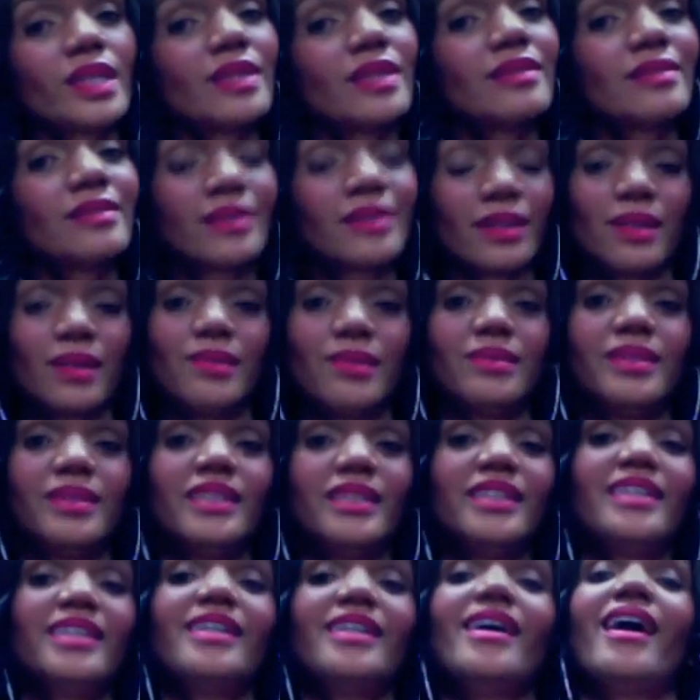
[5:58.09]
So,
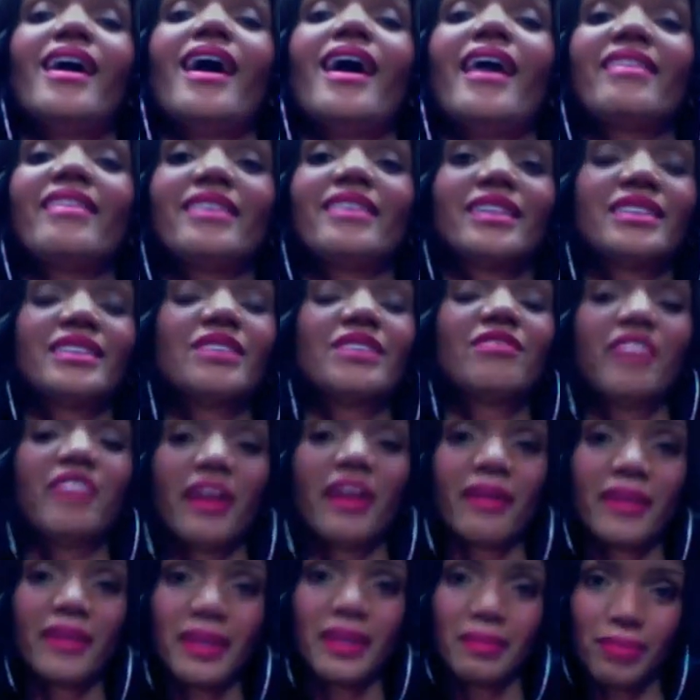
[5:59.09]
I think it's
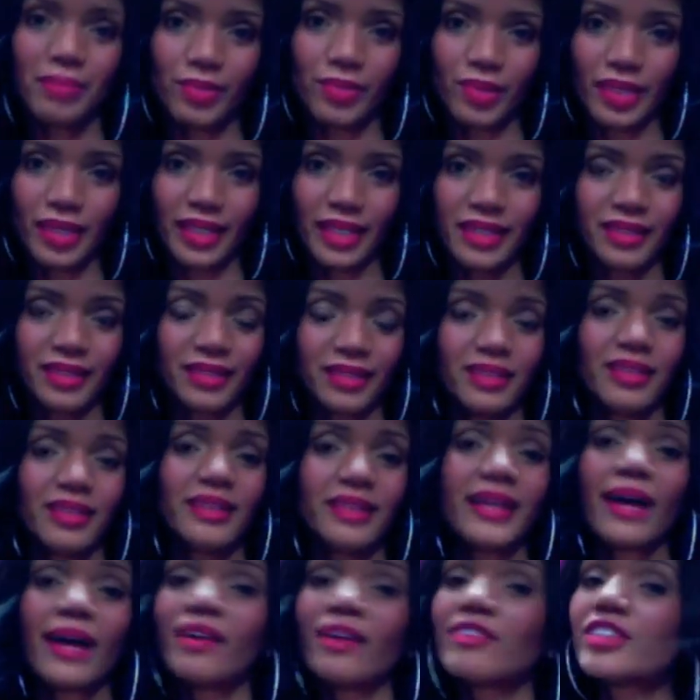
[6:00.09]
very important.
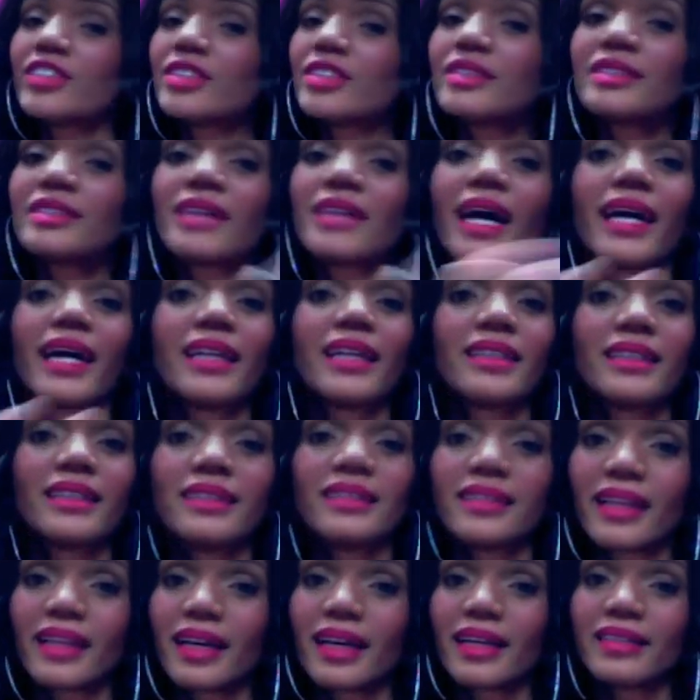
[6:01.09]
Now, if your
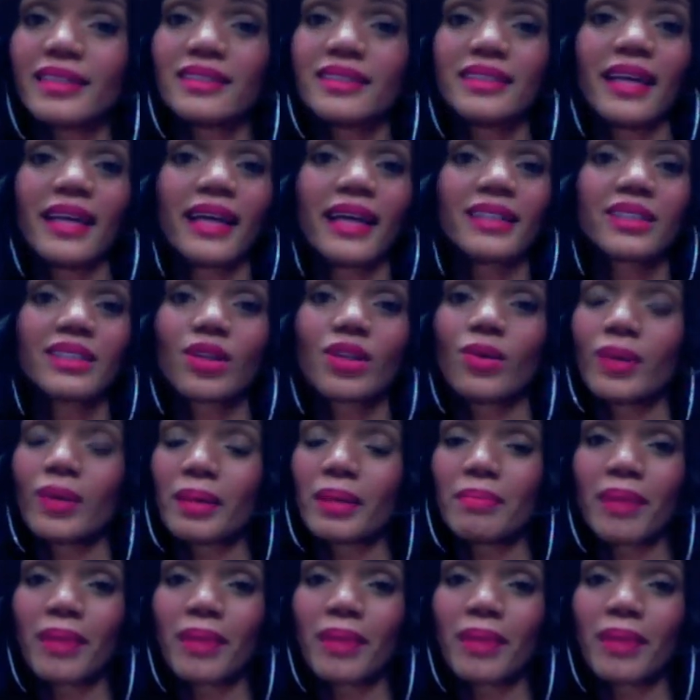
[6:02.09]
stylist says, yes, go get